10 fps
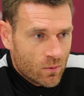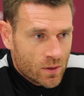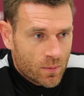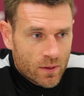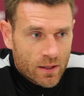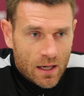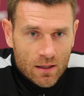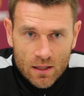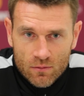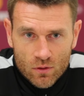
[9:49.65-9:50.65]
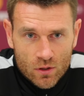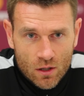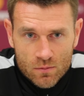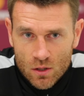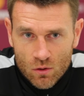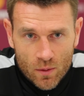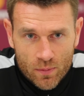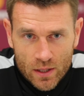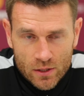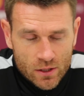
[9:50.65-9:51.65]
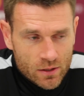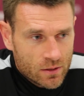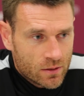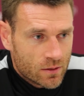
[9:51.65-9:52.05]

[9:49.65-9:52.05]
When you play at that level, there comes a lot of pressure.